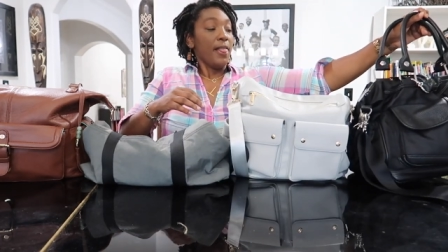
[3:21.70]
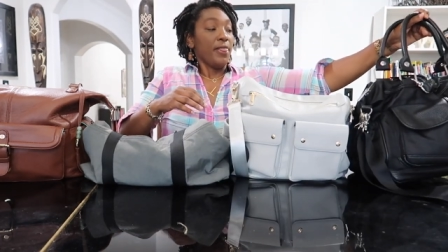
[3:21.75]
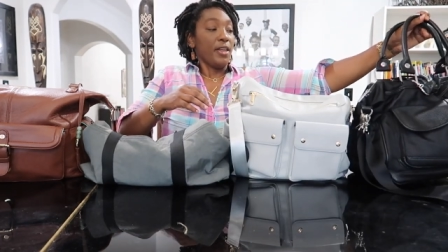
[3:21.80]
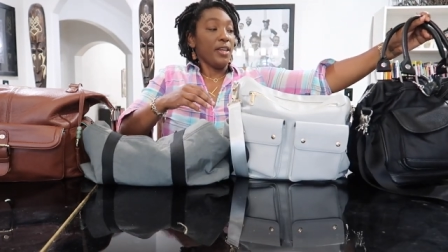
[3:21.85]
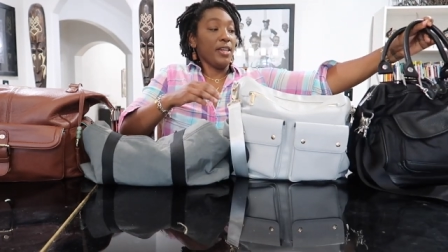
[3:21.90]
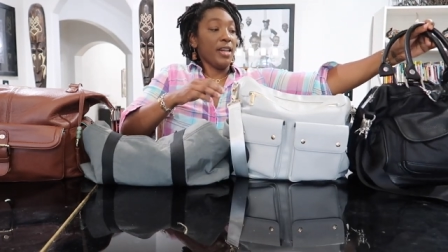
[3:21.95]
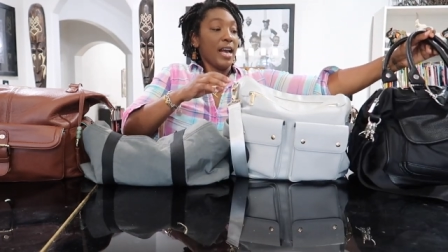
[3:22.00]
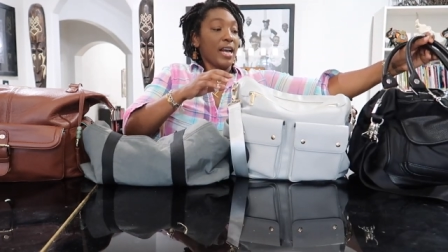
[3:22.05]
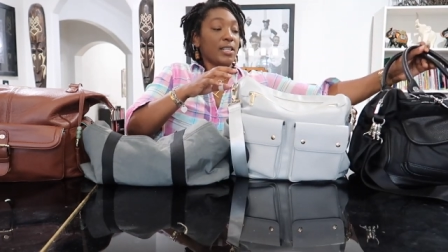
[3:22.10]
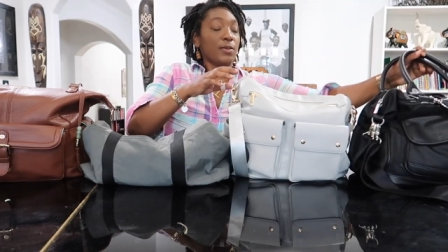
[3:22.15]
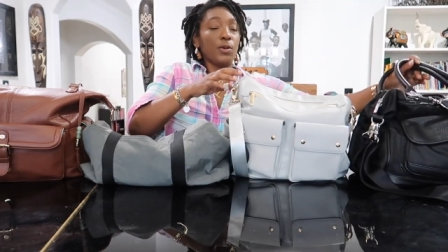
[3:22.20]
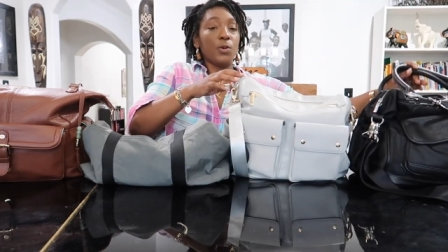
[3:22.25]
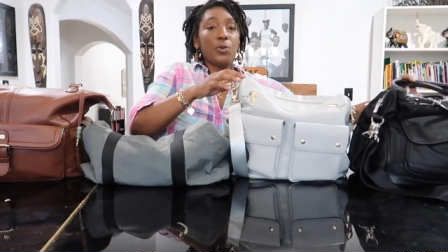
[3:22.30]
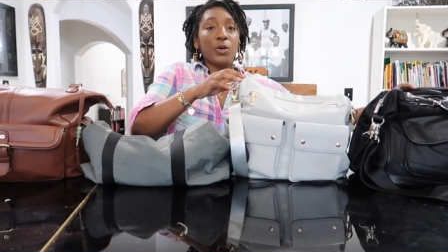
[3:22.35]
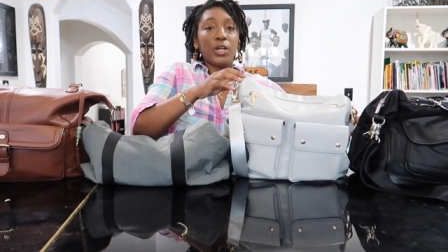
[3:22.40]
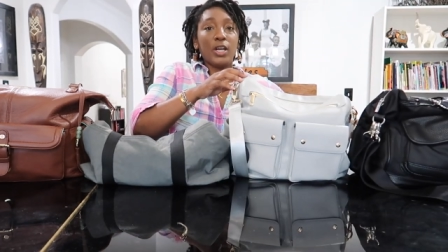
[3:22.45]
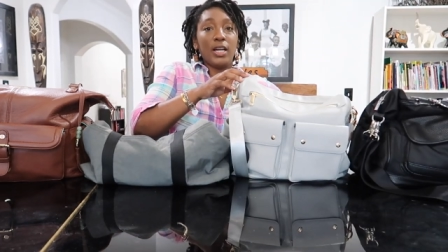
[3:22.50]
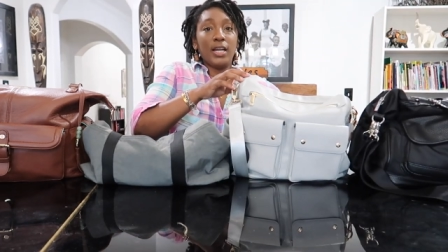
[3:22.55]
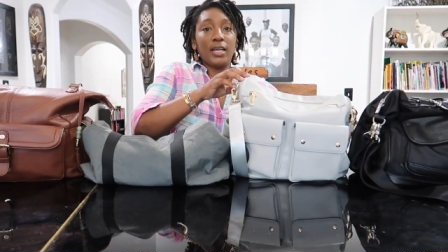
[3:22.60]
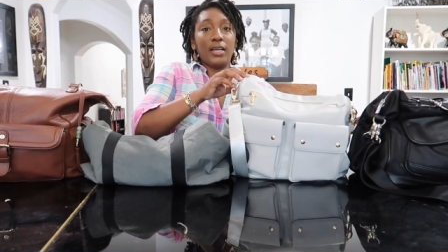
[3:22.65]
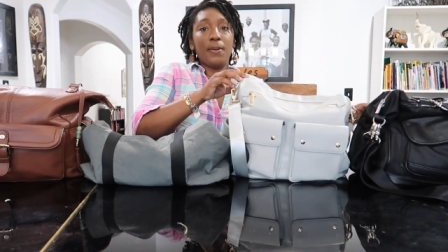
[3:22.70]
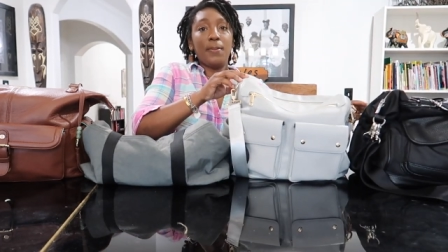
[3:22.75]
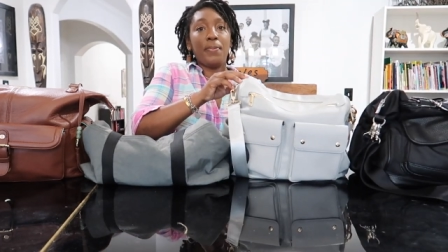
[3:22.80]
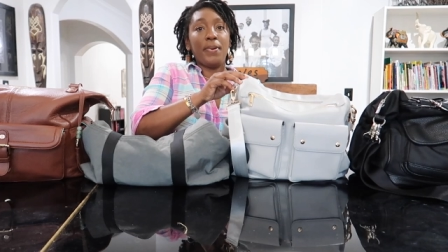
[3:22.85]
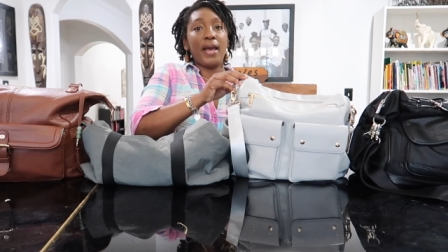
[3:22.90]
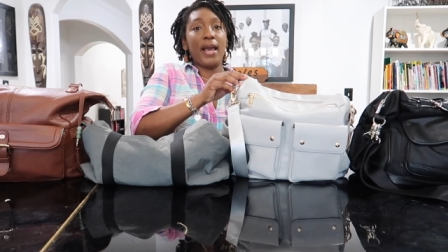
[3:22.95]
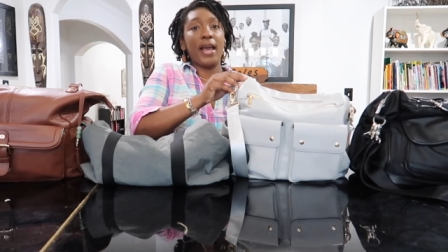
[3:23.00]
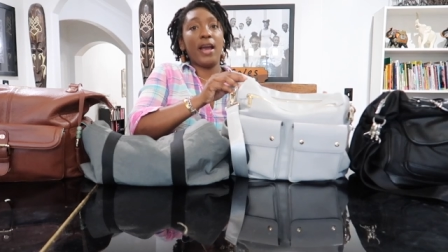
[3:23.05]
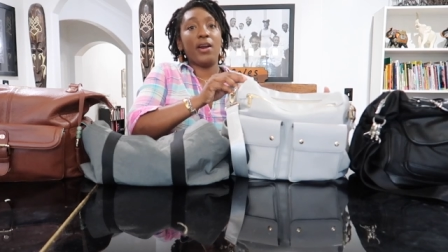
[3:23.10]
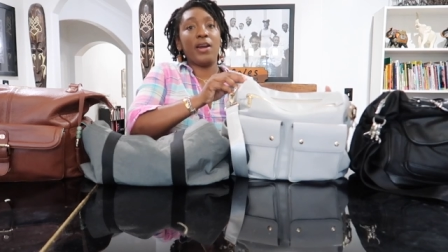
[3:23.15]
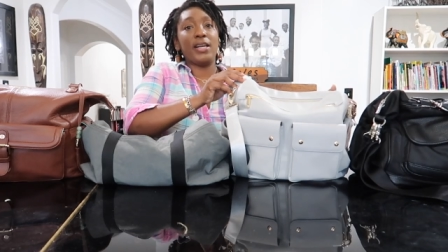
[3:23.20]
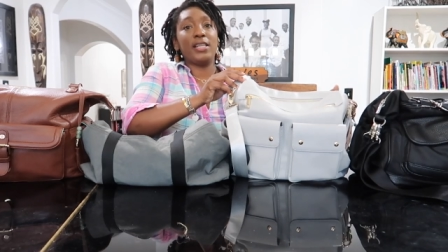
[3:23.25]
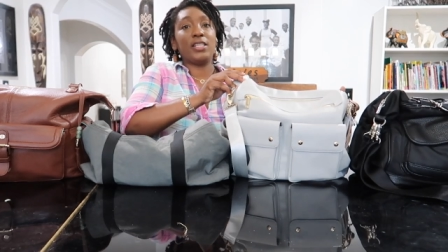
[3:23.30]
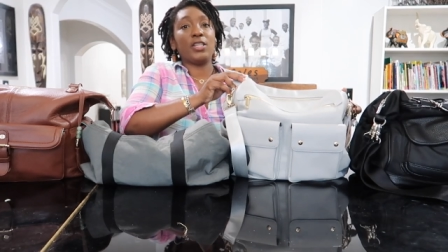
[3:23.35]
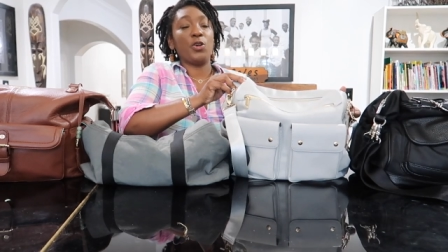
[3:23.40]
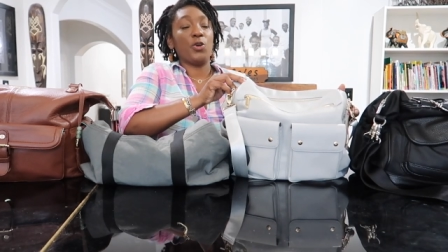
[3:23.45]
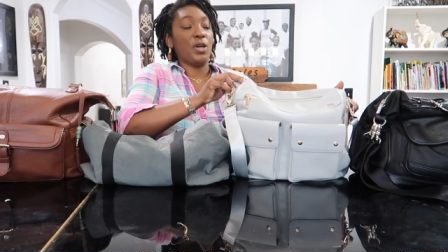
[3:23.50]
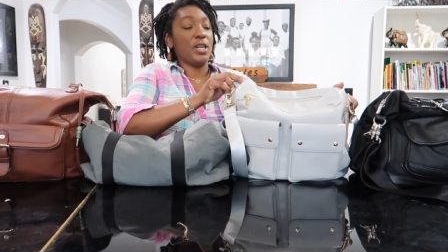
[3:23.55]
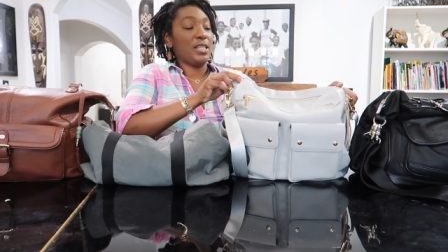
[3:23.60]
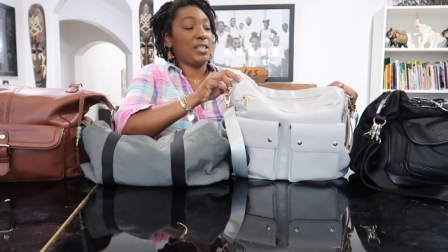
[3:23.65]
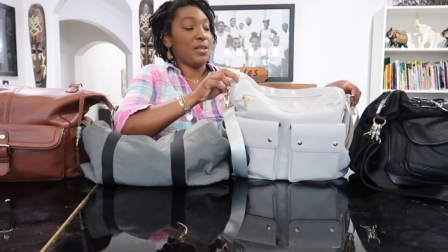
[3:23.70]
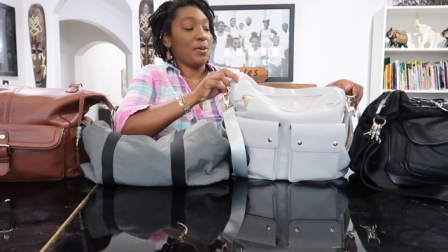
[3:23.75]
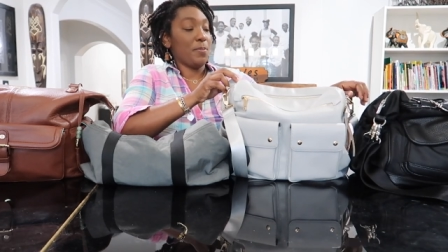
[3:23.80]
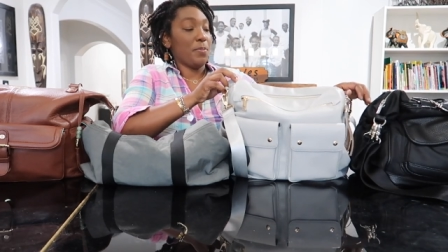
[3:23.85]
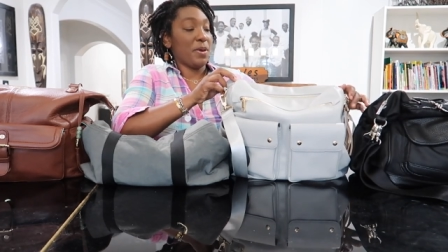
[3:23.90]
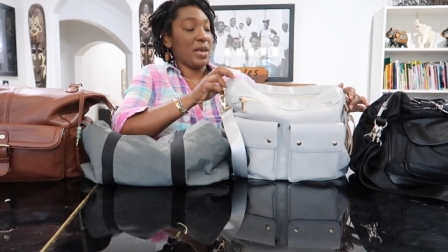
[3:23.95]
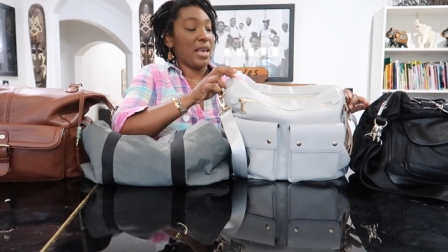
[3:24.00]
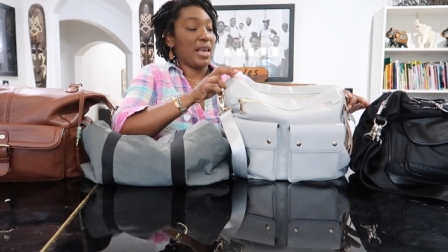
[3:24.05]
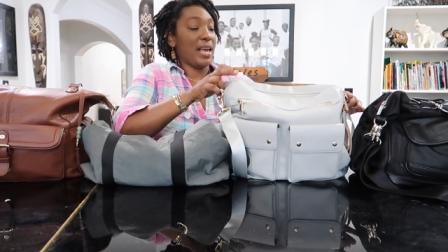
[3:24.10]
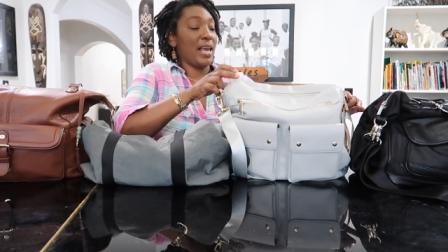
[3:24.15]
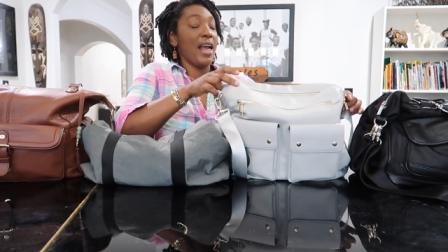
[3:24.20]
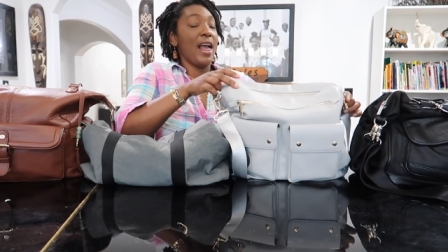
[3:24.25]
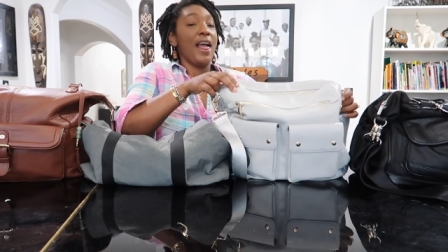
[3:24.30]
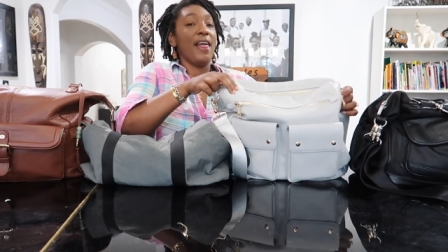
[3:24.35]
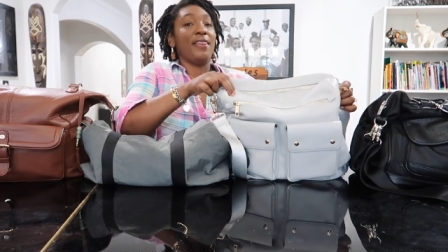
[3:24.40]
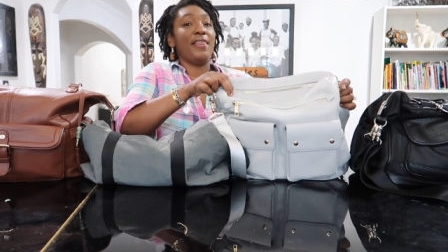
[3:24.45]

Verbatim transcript: The next one we're gonna compare is going to be